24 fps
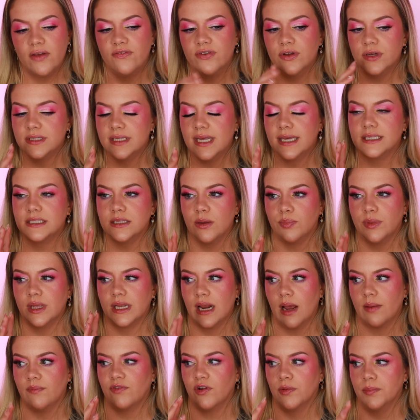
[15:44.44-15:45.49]
like something
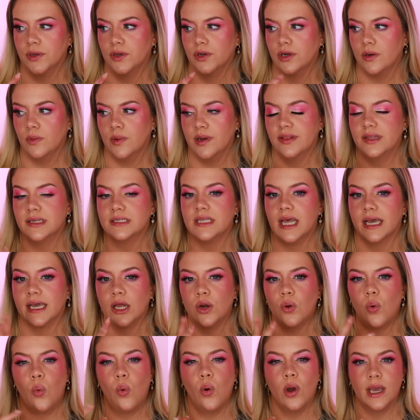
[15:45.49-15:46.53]
I'm familiar with. It's like
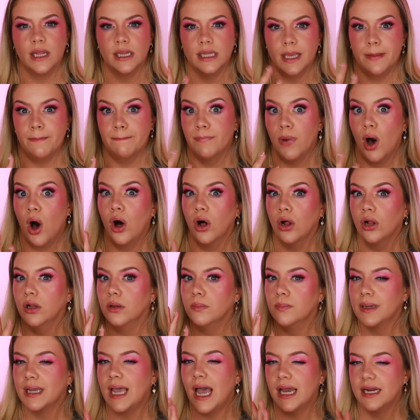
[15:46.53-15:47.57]
an oily
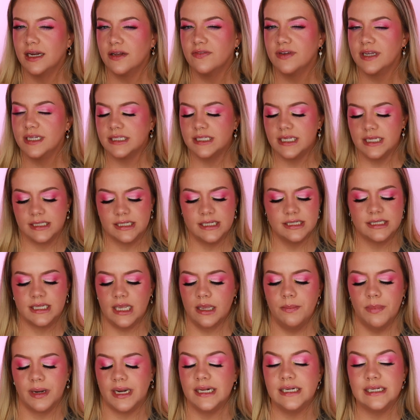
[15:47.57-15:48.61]
balm kind of
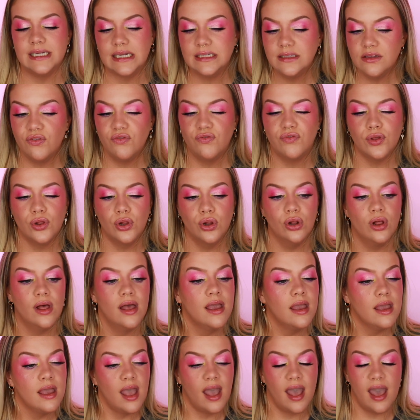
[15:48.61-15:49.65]
consistency, but it doesn't feel
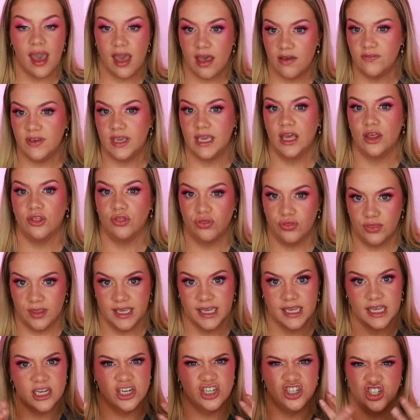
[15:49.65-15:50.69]
heavy and
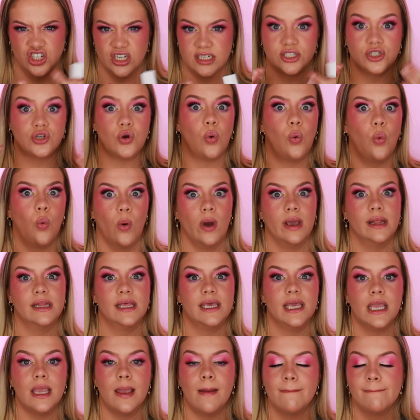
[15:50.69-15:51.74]
thick and just
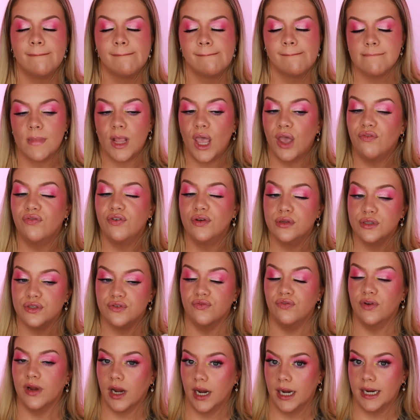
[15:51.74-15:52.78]
oily. It feels
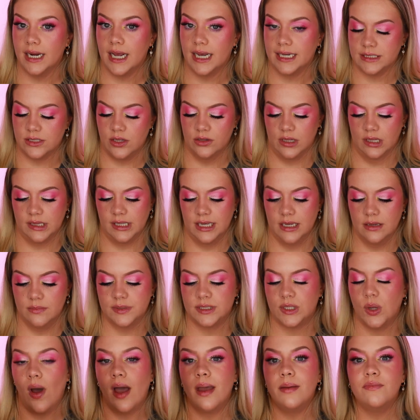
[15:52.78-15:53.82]
very nice on the lips.
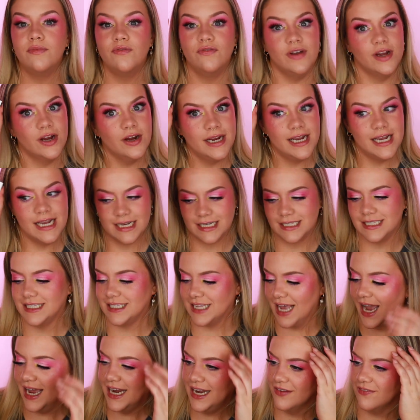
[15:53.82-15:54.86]
So I'm very
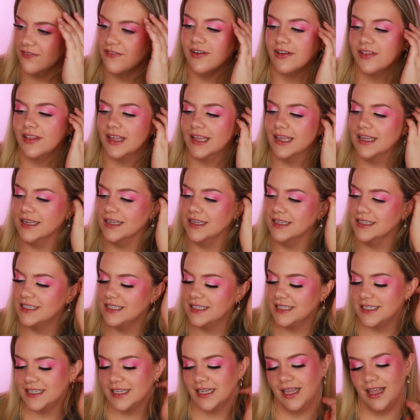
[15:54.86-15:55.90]
excited for
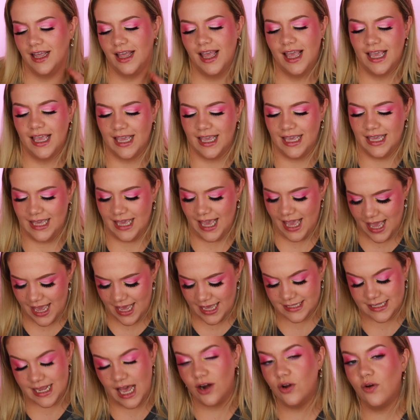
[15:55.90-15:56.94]
this.
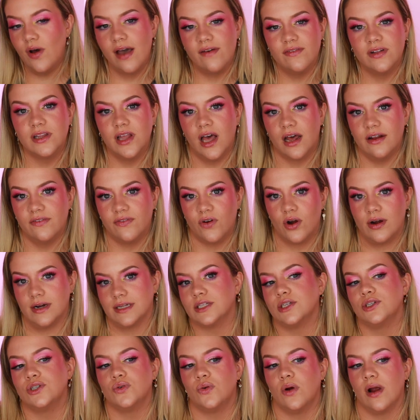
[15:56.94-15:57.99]
Yes, I don't have a lot of Artist
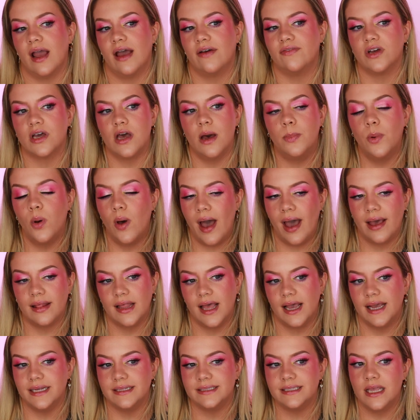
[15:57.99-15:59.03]
Couture. I have a couple
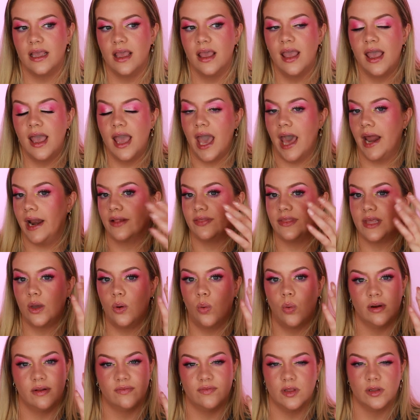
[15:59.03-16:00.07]
highlights and I think
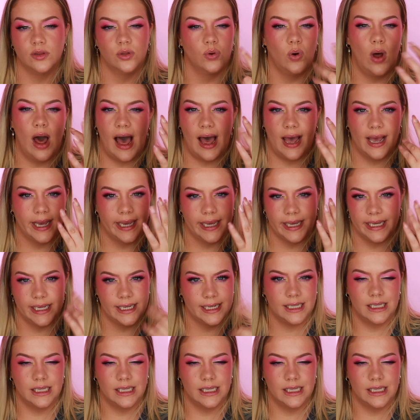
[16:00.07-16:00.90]
one of the little eye